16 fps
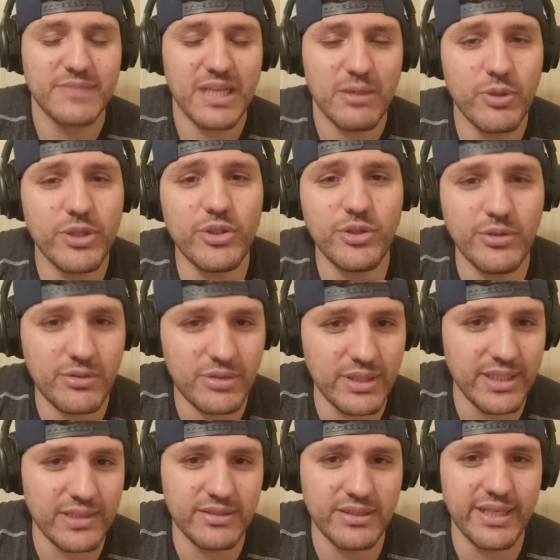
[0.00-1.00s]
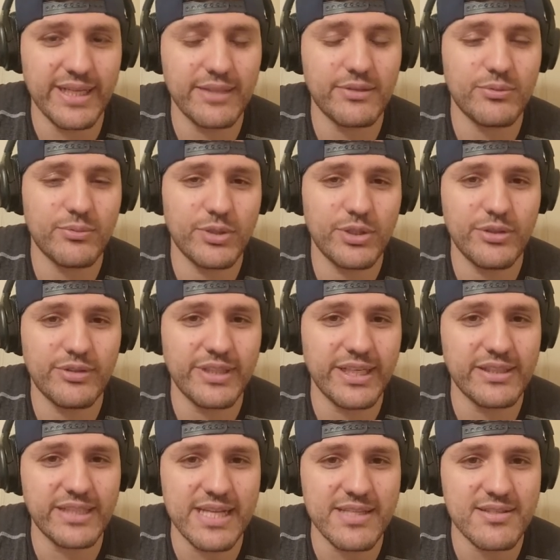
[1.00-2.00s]
What do you think, Dinette? What do you
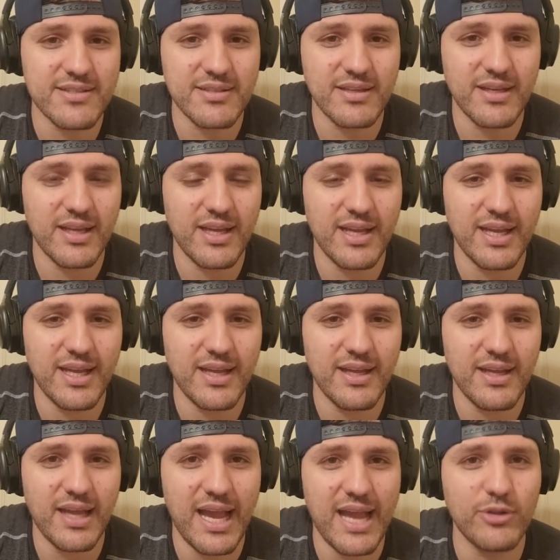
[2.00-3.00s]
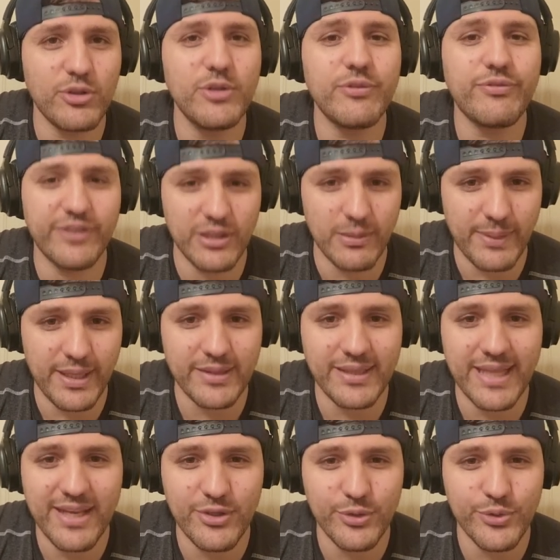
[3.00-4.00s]
think that's, uh, how do you feel about
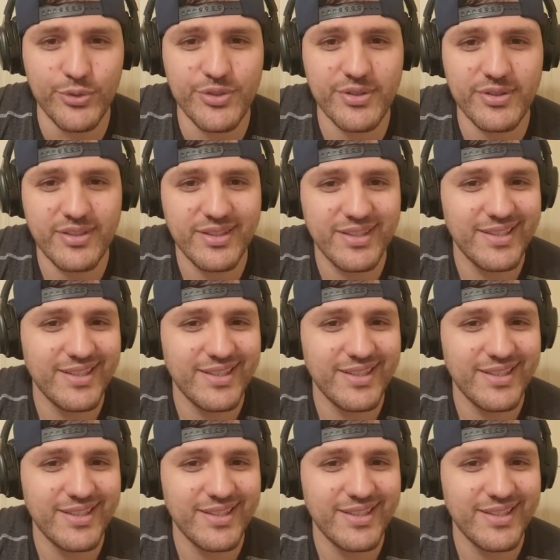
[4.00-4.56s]
that news?